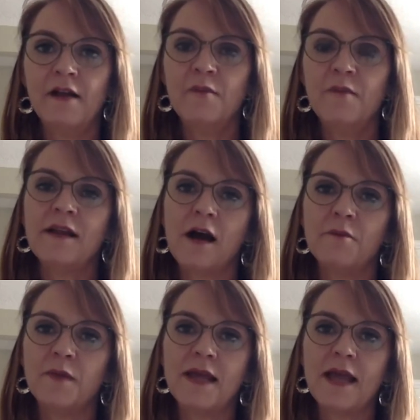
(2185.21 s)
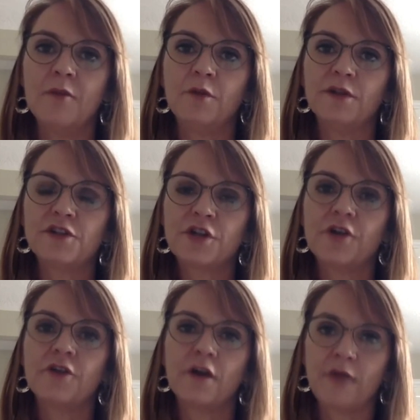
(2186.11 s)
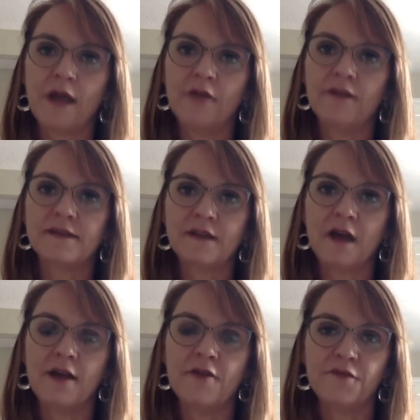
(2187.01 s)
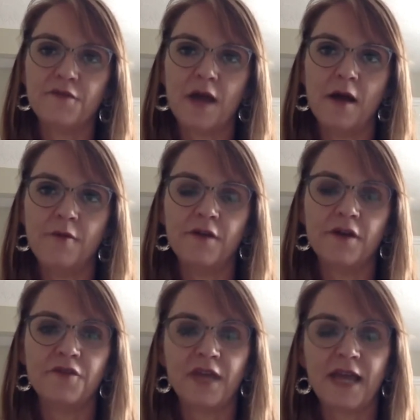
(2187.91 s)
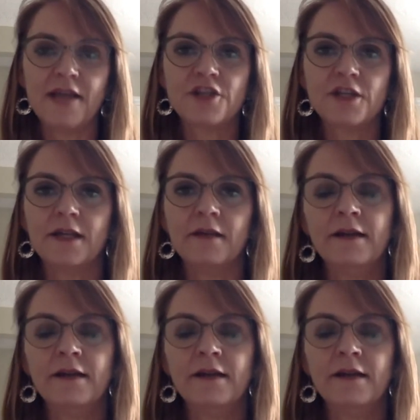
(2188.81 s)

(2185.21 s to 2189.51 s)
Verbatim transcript: may not be able to turn around these kind of um, verification